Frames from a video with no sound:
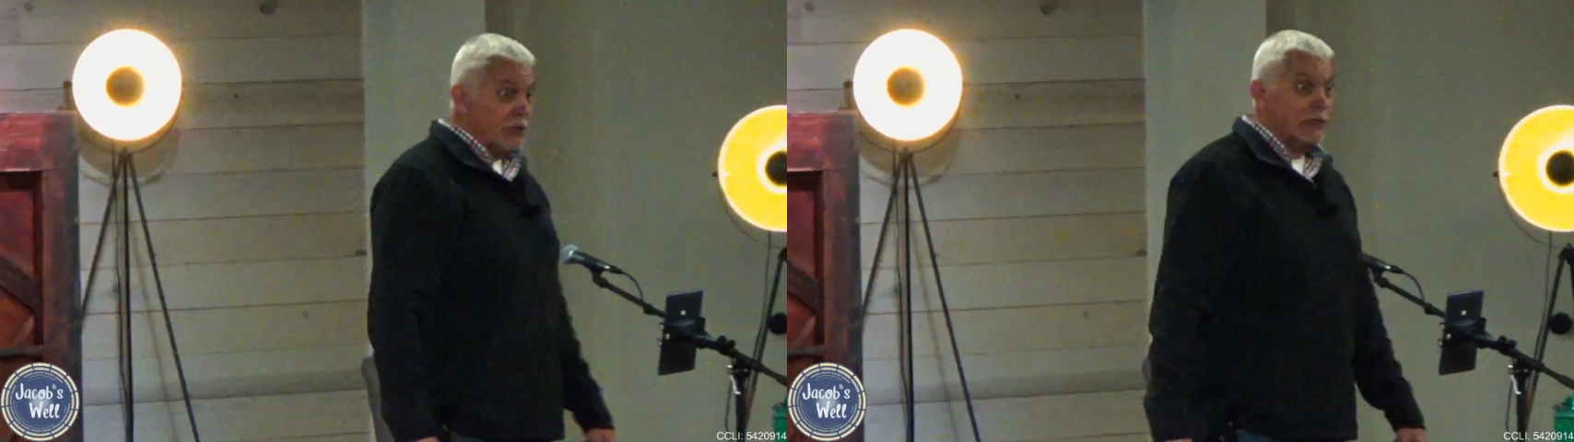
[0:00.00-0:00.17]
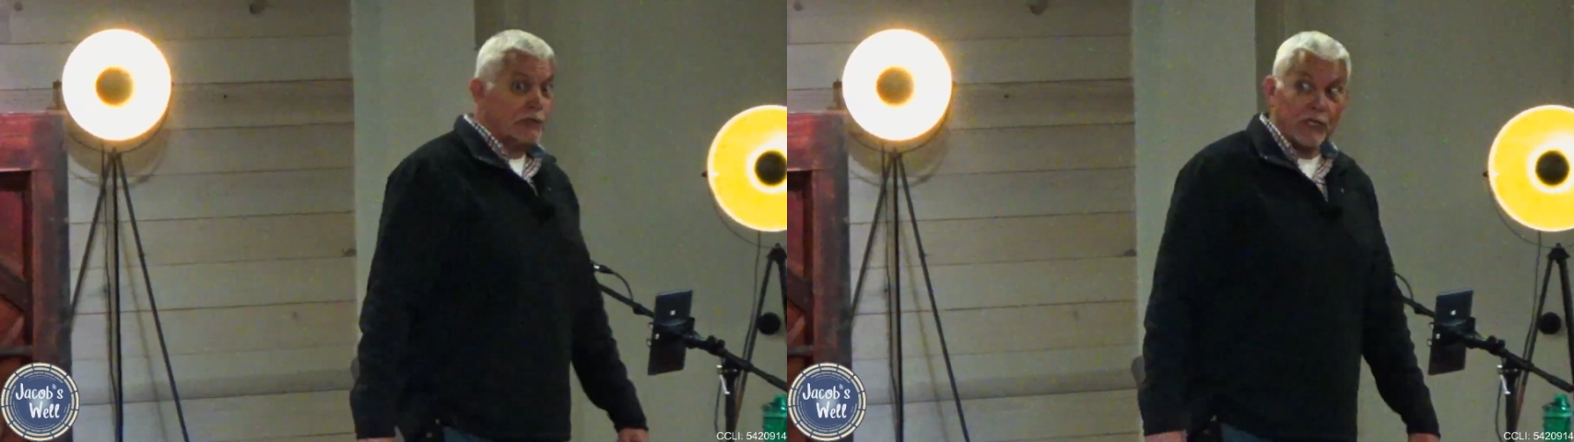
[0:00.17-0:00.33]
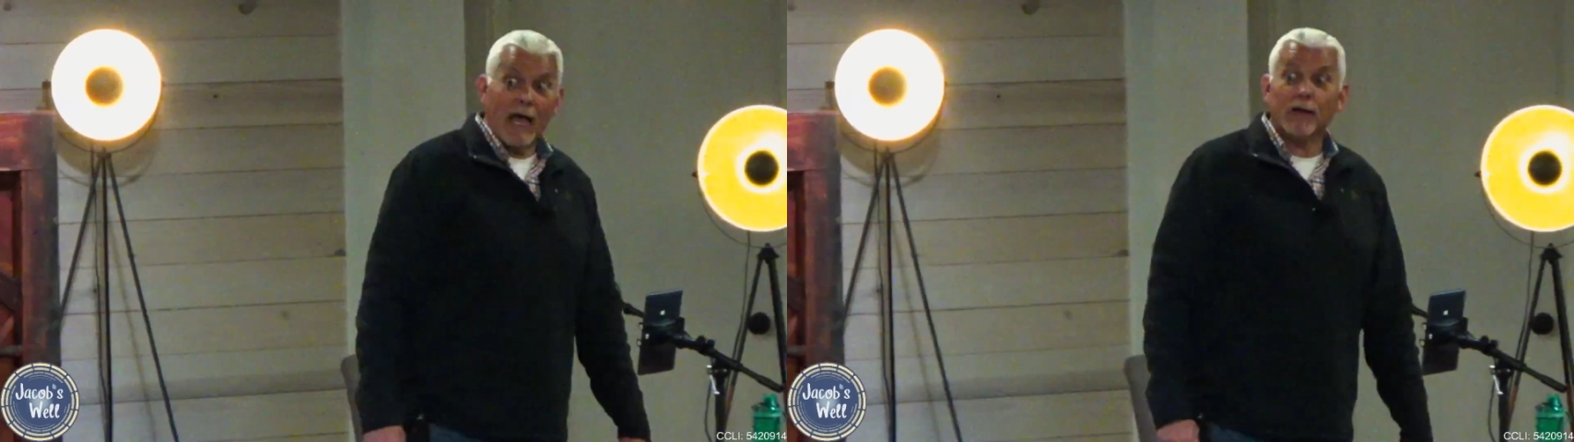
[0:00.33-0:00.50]
as a
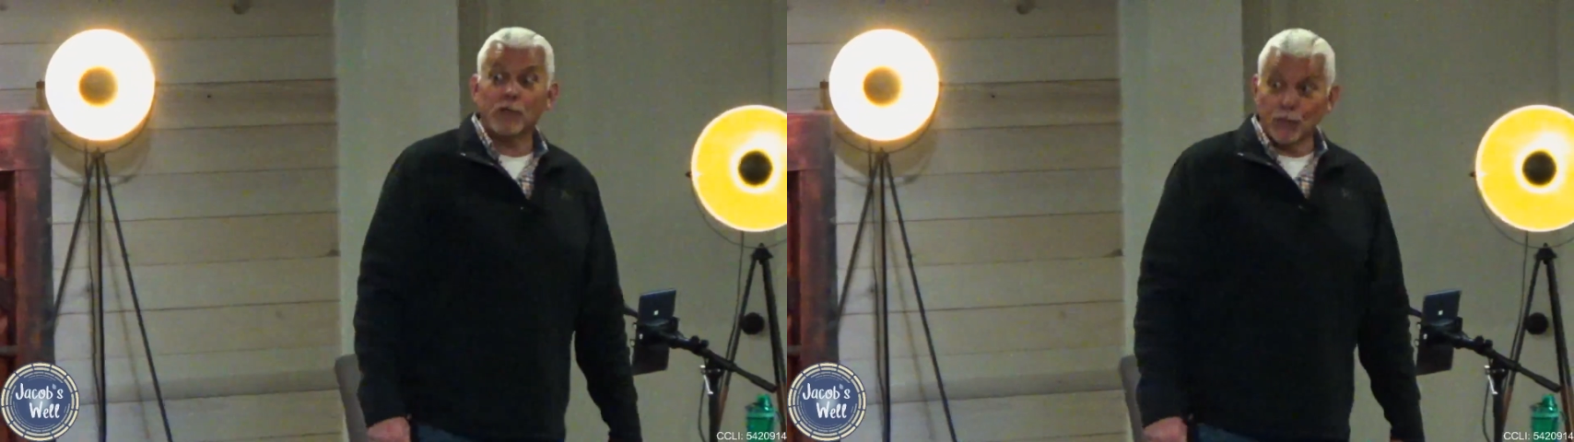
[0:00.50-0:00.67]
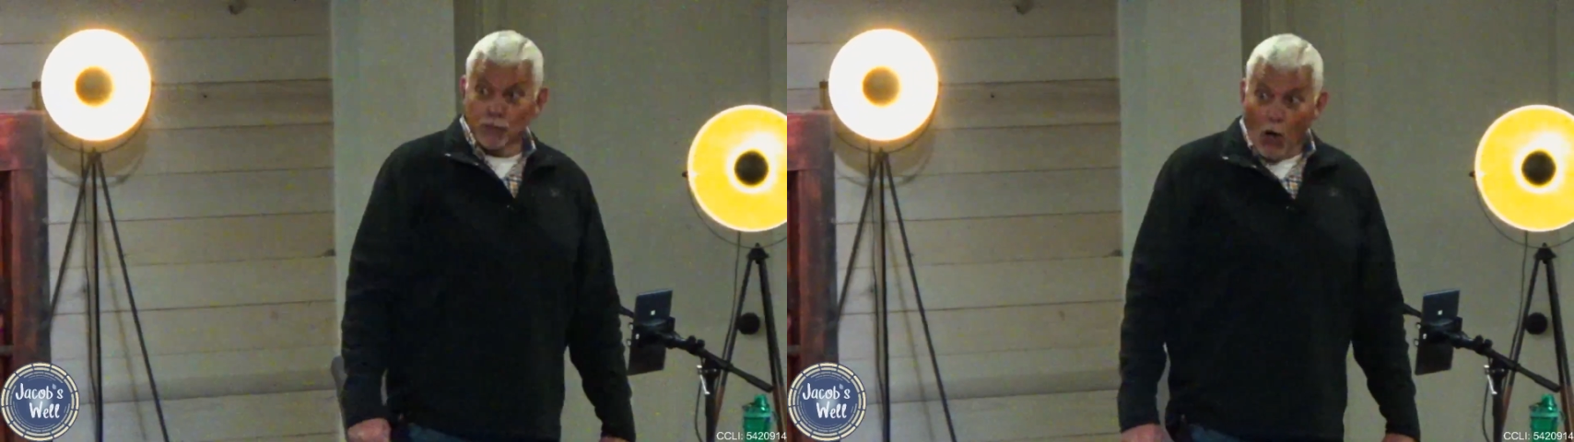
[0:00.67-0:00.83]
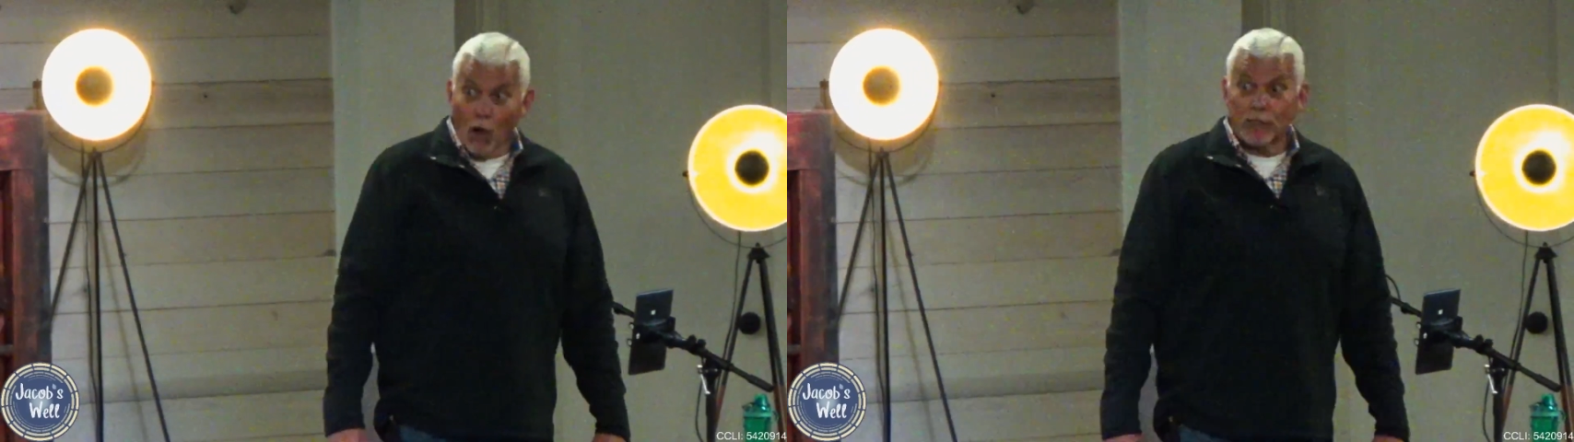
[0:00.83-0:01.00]
child. You
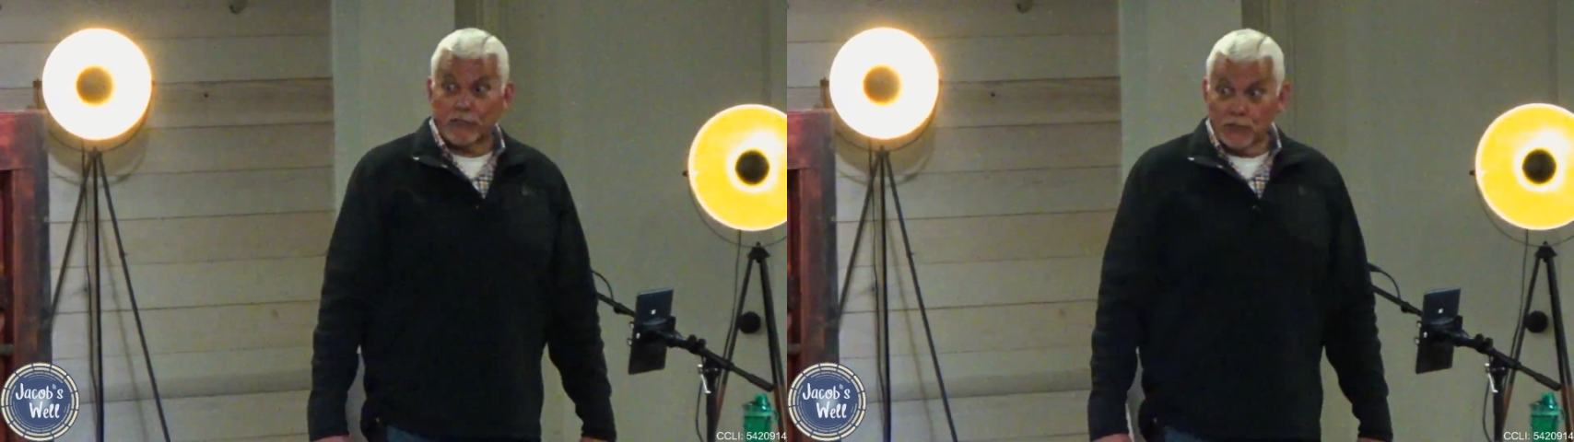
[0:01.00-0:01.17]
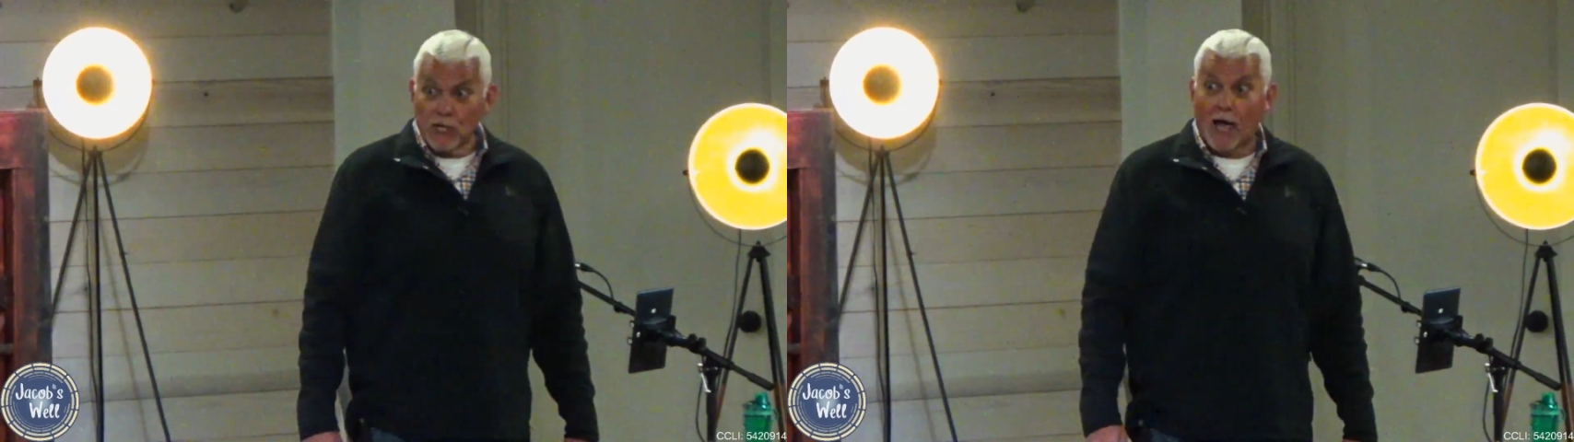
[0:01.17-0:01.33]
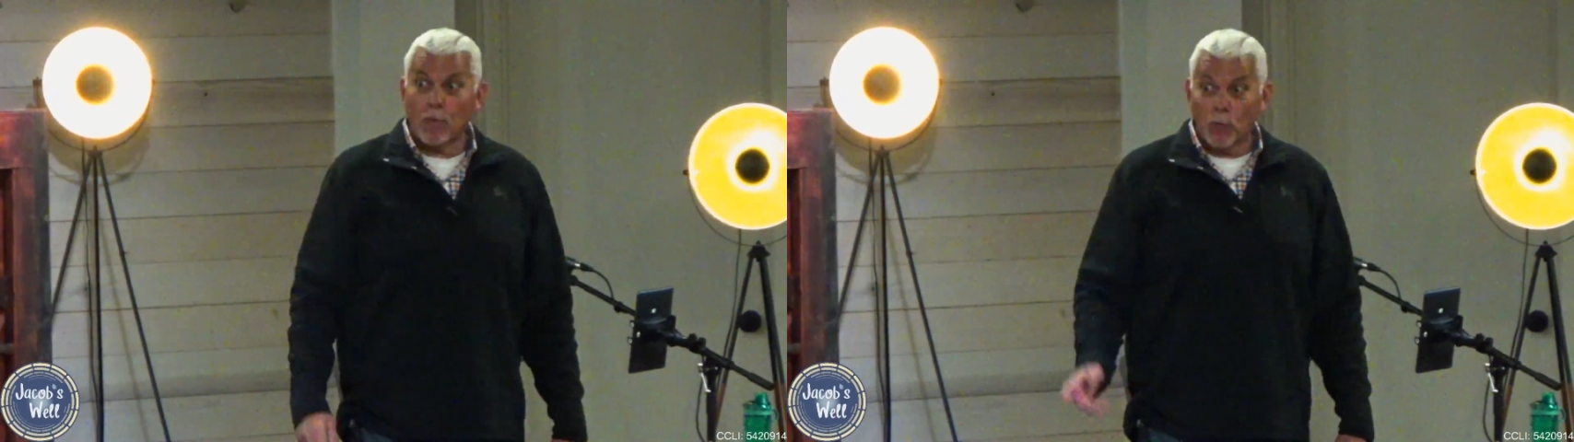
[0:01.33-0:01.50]
thought as a
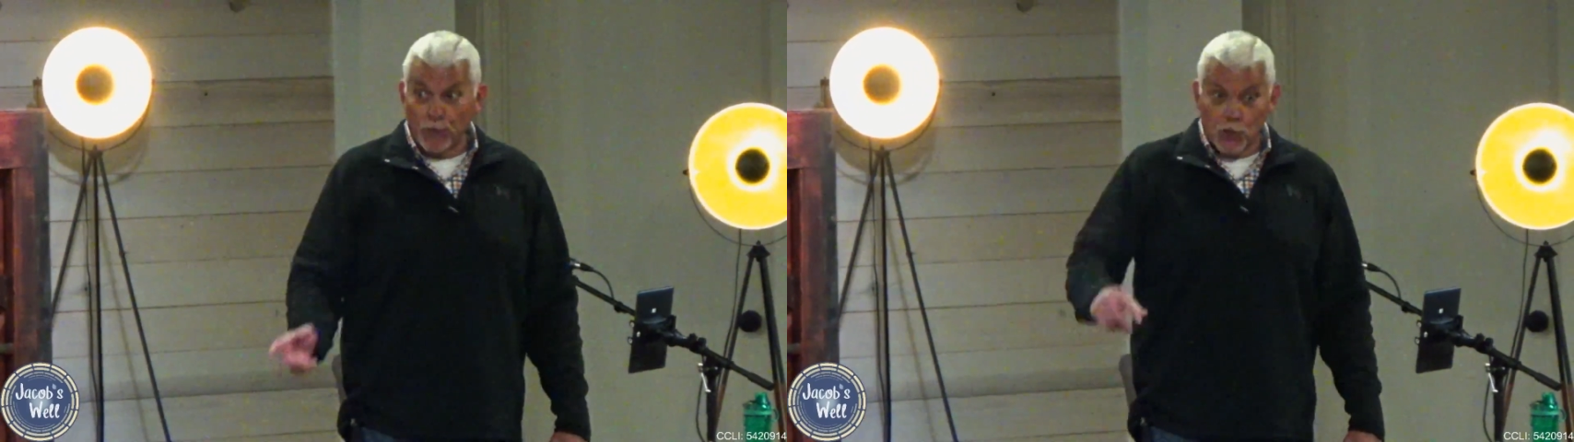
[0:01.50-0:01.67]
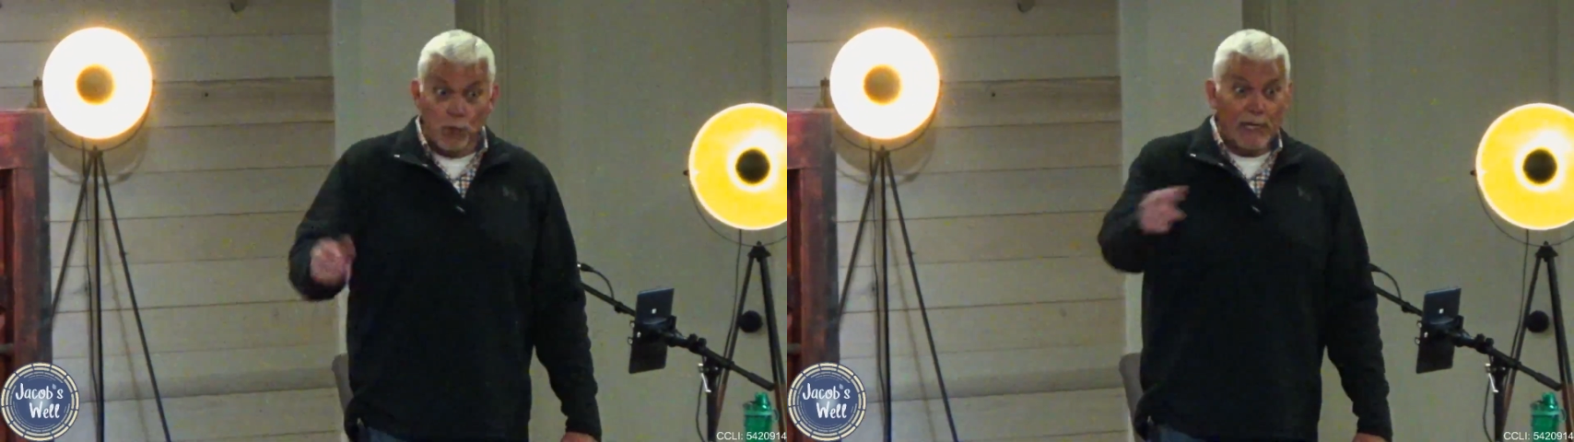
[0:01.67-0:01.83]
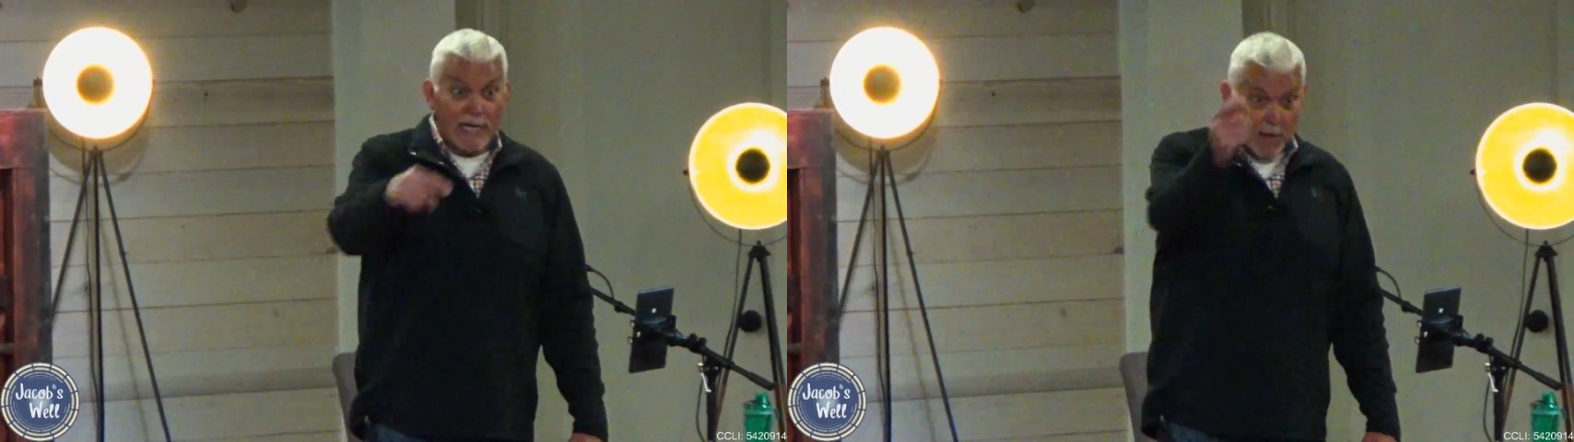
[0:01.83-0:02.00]
child. But when you
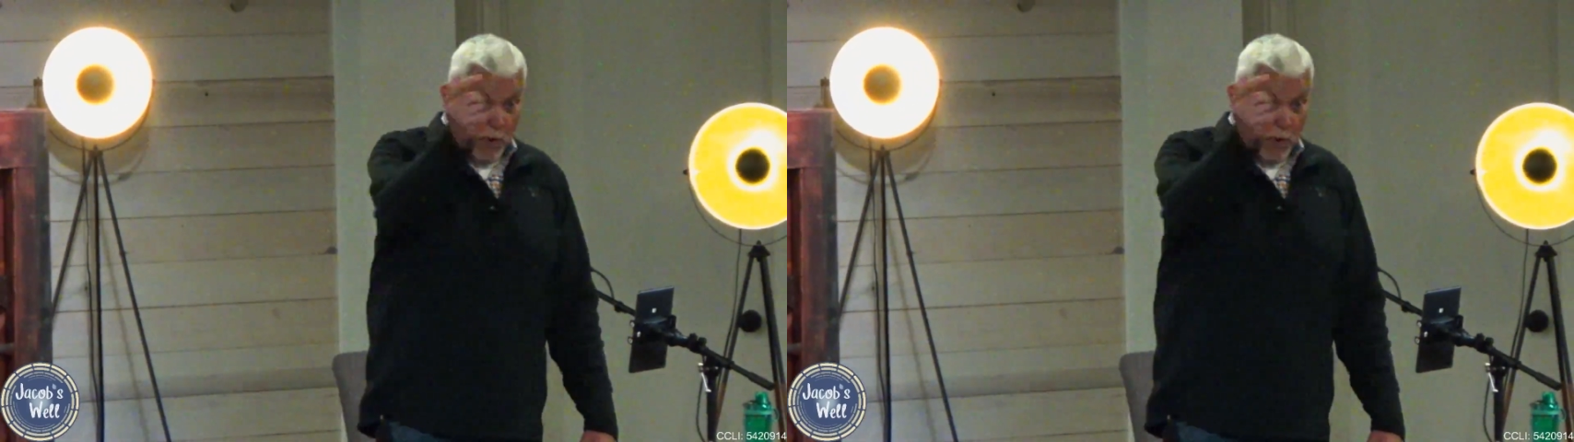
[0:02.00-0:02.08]
became a